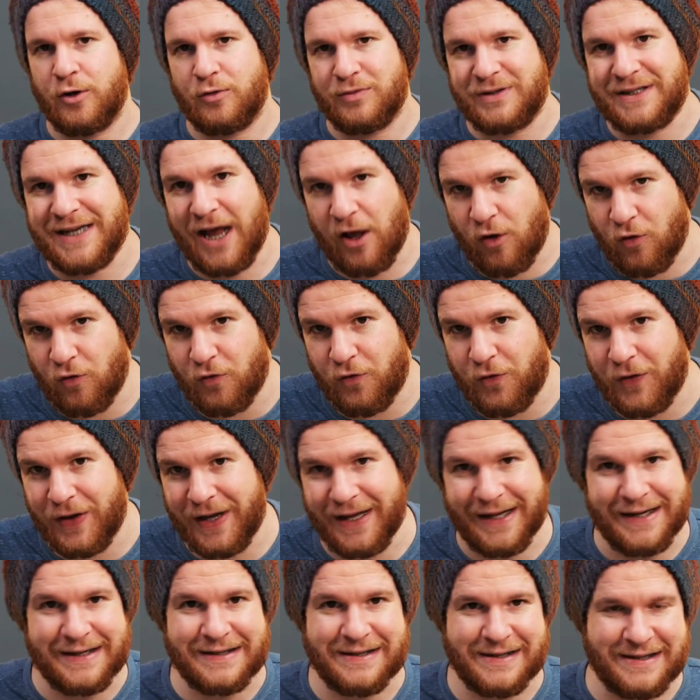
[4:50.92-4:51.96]
delving
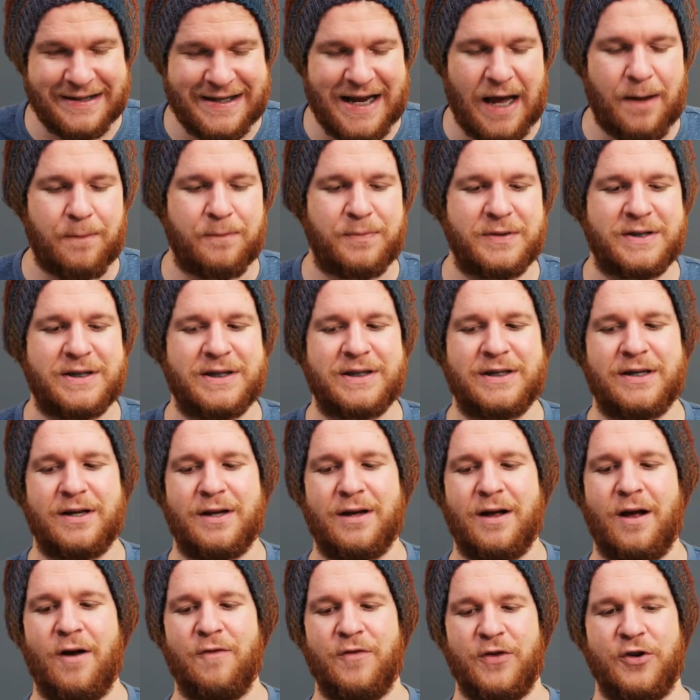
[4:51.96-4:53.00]
into the depths
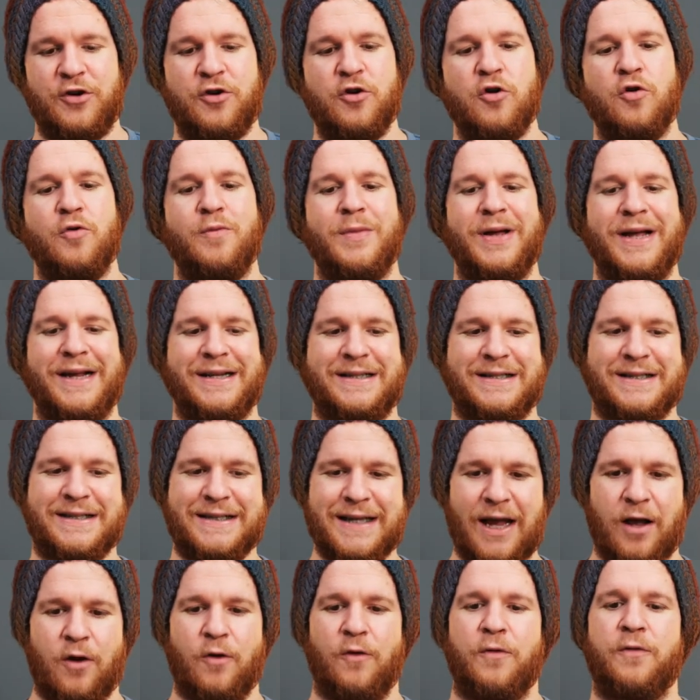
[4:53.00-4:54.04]
of the tomb
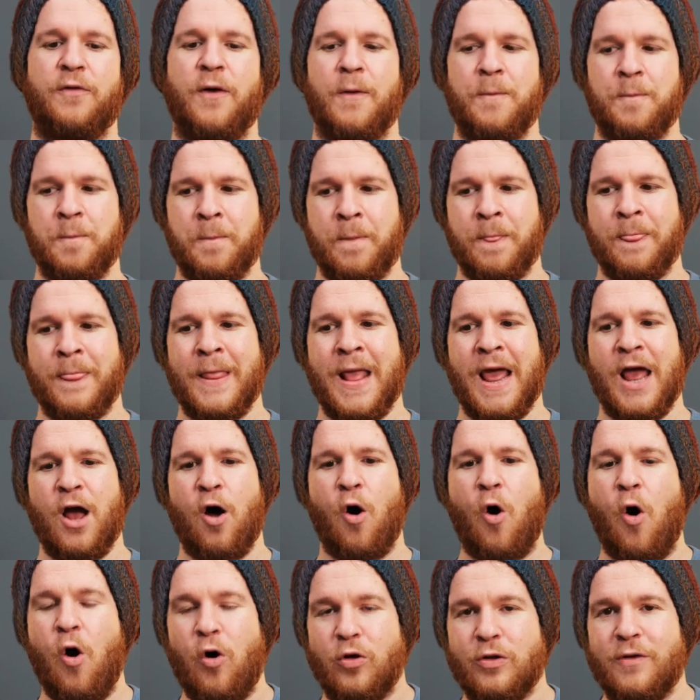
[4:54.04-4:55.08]
itself.
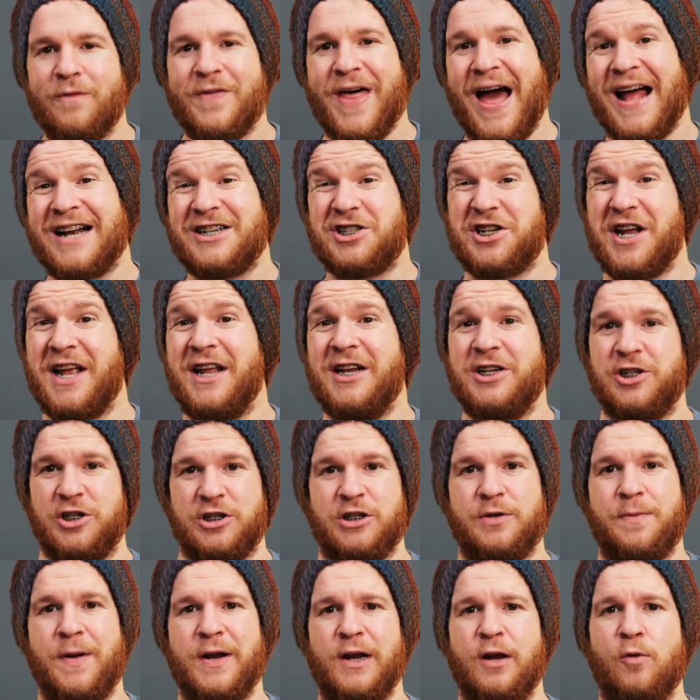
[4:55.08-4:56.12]
All of that changes
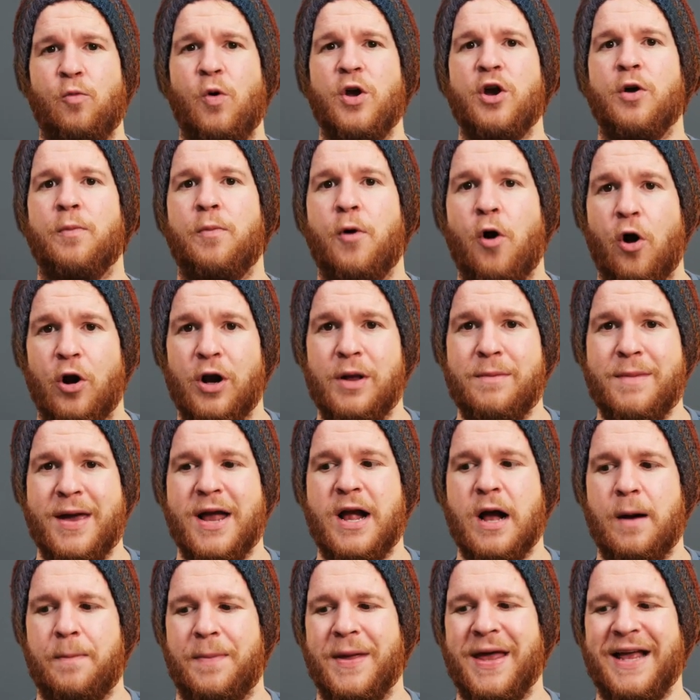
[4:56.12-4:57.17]
depending on what your party
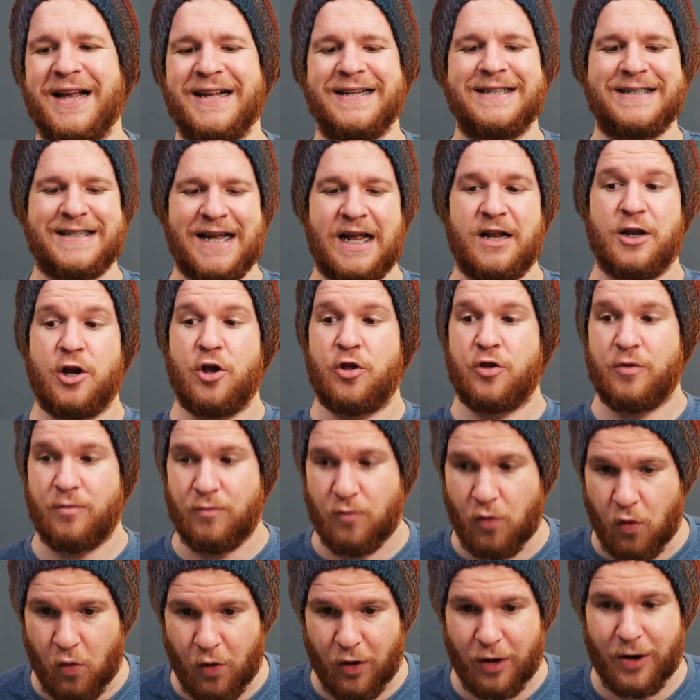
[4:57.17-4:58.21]
makeup is, and the
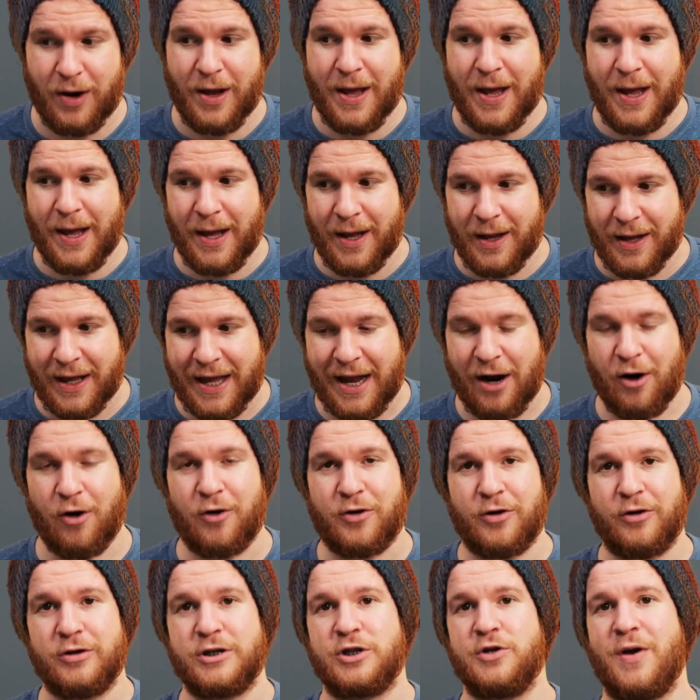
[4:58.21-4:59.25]
more
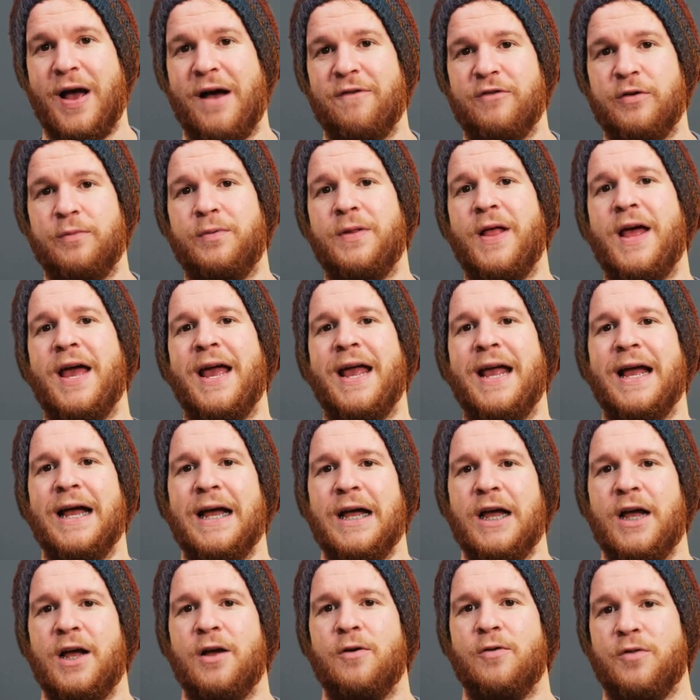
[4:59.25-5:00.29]
characters you have to play,
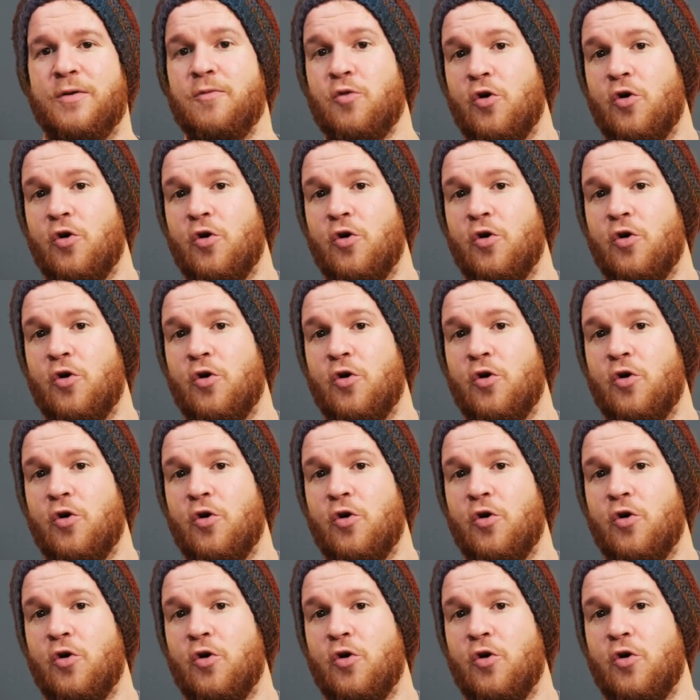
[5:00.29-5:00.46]
the